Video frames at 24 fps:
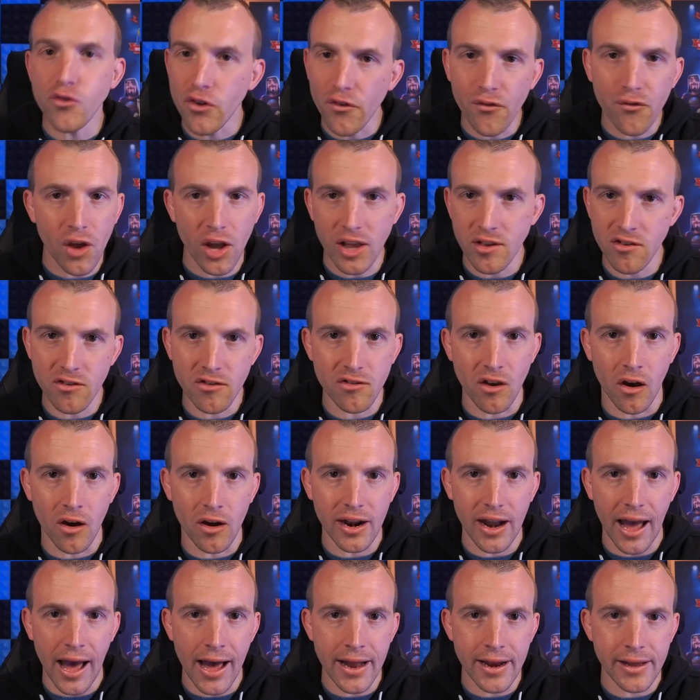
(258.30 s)
defenses
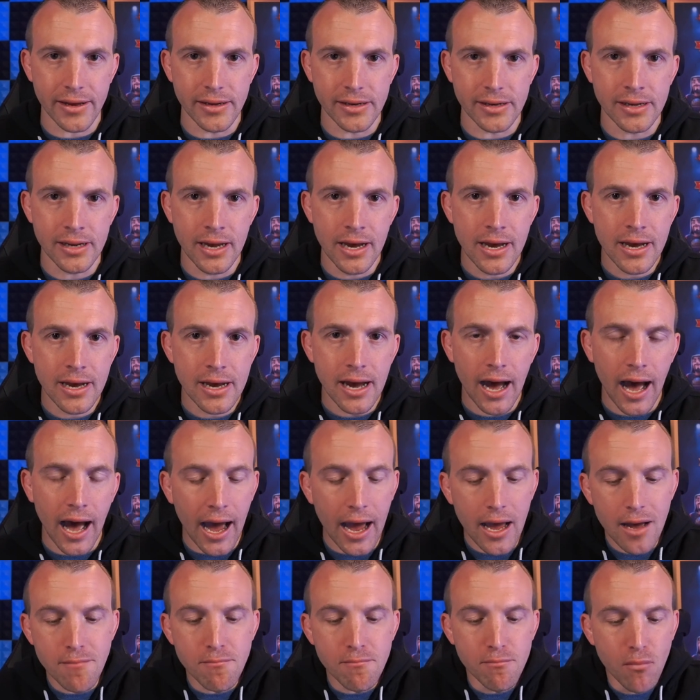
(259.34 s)
aren't added,
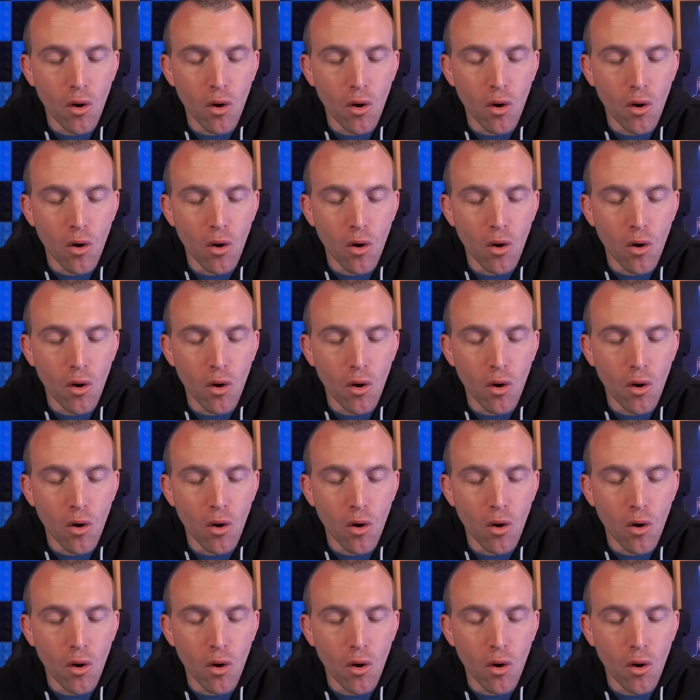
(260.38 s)
I am